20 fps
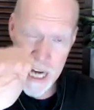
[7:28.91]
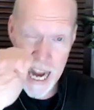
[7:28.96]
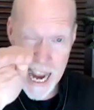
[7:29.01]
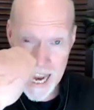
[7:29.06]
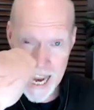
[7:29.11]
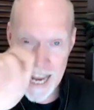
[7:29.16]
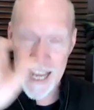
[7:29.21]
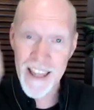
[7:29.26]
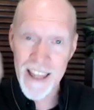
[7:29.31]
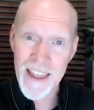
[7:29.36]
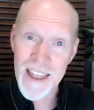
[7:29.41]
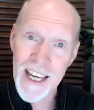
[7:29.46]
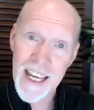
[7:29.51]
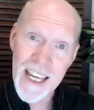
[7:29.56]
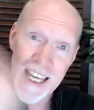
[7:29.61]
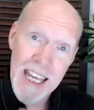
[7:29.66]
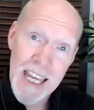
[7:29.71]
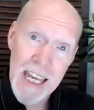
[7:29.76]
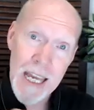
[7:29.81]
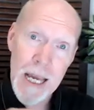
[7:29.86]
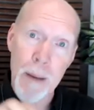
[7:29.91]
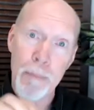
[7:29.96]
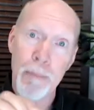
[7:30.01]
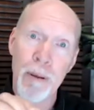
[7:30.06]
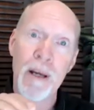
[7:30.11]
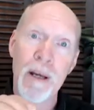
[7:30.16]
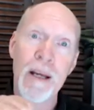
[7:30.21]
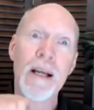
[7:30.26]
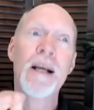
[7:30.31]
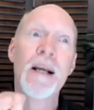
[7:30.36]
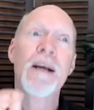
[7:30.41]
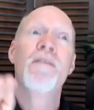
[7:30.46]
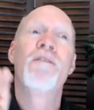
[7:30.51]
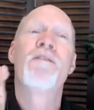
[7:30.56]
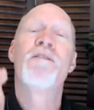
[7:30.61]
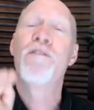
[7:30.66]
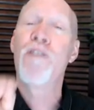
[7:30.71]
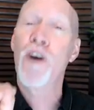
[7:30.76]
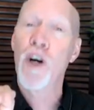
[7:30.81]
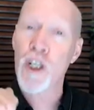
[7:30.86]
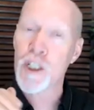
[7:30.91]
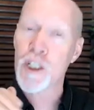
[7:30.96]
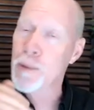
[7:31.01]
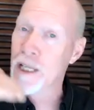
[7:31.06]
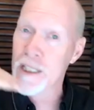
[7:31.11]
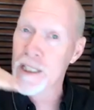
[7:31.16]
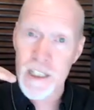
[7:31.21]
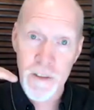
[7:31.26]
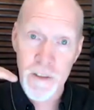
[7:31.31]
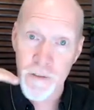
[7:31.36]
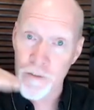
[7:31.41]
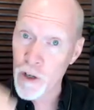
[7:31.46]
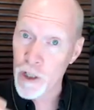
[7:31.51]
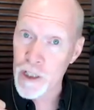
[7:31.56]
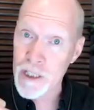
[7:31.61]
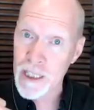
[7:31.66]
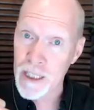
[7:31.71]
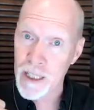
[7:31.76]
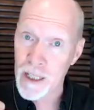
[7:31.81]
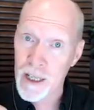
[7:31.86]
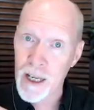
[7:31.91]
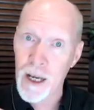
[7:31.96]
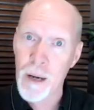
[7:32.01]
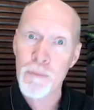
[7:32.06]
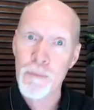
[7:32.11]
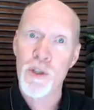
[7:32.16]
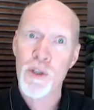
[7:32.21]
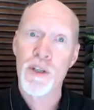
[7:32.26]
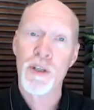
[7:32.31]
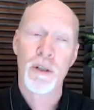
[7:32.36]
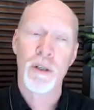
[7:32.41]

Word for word: tag the hip first because the first thing it comes